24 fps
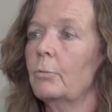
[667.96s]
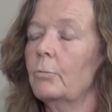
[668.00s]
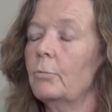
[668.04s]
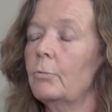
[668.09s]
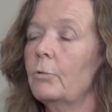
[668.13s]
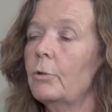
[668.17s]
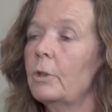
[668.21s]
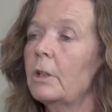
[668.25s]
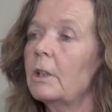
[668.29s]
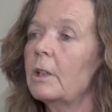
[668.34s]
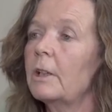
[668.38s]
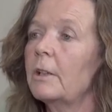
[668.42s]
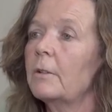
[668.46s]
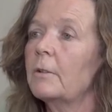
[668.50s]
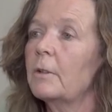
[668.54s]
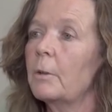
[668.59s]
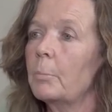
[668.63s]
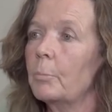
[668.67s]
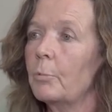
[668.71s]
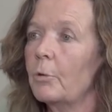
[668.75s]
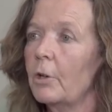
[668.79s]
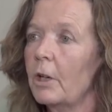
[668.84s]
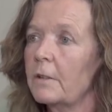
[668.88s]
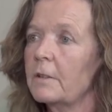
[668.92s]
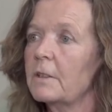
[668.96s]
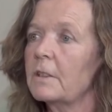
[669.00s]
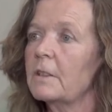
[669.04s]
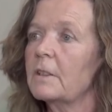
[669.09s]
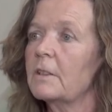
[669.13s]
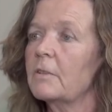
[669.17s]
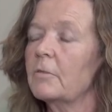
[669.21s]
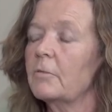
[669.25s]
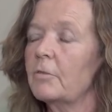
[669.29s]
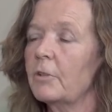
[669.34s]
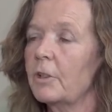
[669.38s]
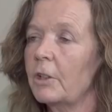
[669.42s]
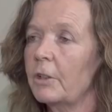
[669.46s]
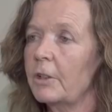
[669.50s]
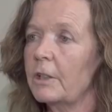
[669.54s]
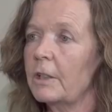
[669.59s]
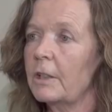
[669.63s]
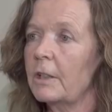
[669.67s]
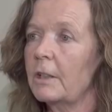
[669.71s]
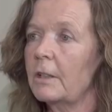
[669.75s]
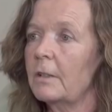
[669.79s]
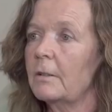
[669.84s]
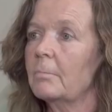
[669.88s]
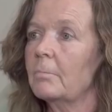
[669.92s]
Really, the breath is a
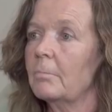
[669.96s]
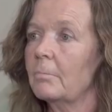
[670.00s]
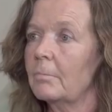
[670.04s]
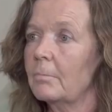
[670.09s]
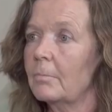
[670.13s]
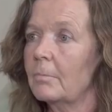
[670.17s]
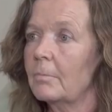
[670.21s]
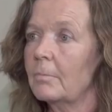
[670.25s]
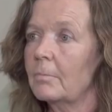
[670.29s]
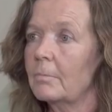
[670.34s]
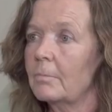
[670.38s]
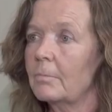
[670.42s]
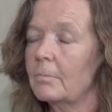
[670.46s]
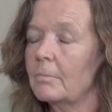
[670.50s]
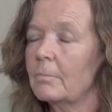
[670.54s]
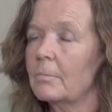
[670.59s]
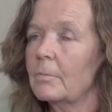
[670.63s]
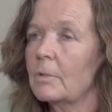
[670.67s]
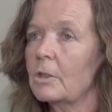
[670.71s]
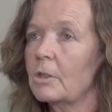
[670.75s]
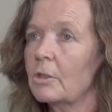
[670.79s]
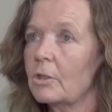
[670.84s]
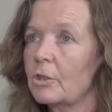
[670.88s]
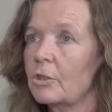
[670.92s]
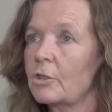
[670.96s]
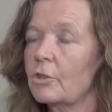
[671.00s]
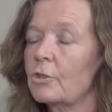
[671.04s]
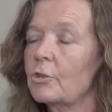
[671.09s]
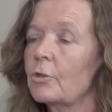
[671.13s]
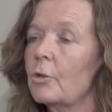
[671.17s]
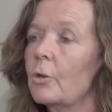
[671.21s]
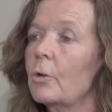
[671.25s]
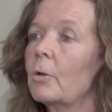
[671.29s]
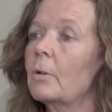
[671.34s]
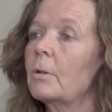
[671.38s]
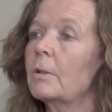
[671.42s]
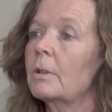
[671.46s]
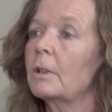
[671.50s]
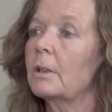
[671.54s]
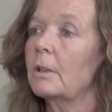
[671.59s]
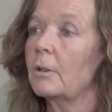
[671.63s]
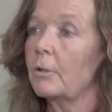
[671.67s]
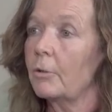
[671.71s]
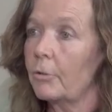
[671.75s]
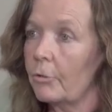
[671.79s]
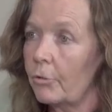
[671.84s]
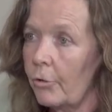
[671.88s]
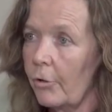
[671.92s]
very strong
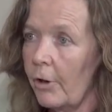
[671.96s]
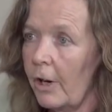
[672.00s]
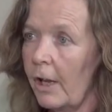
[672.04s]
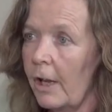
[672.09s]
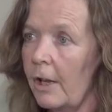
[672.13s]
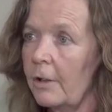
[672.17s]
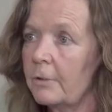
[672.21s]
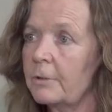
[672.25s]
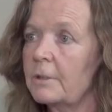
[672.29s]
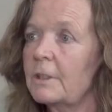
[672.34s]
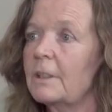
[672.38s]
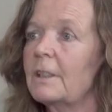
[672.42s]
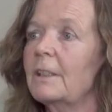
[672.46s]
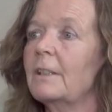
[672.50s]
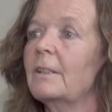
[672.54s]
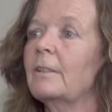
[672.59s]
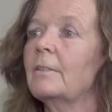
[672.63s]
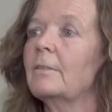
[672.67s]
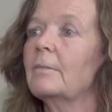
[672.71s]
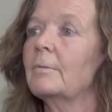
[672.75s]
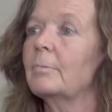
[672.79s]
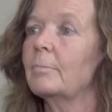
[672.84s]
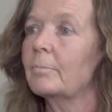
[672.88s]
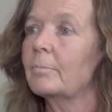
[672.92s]
grounding